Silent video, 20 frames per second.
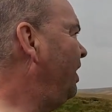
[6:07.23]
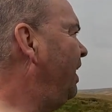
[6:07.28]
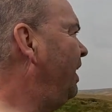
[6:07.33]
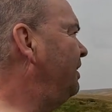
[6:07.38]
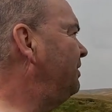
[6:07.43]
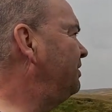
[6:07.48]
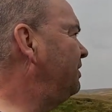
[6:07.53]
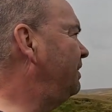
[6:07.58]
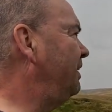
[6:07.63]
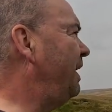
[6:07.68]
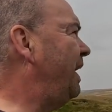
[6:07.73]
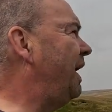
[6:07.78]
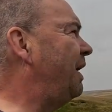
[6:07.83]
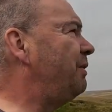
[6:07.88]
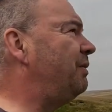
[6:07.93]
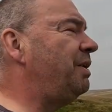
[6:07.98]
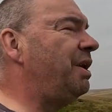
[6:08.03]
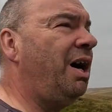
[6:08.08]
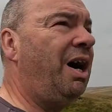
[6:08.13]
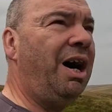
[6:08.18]
i don't know
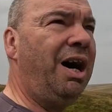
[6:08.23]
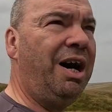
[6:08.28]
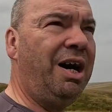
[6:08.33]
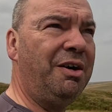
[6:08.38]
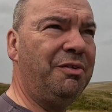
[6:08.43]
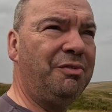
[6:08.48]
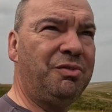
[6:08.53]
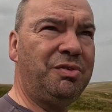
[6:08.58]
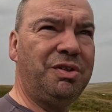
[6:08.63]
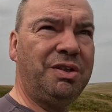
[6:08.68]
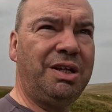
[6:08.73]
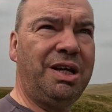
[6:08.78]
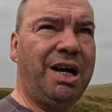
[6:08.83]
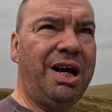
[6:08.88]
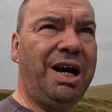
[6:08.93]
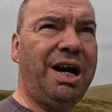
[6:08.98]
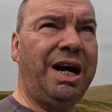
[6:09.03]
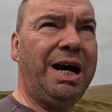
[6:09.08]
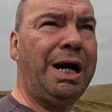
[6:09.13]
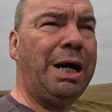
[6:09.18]
hour and a half to the
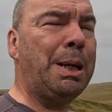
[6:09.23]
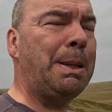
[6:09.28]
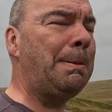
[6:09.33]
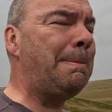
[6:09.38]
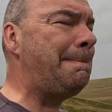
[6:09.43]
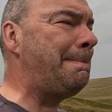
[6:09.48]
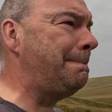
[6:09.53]
car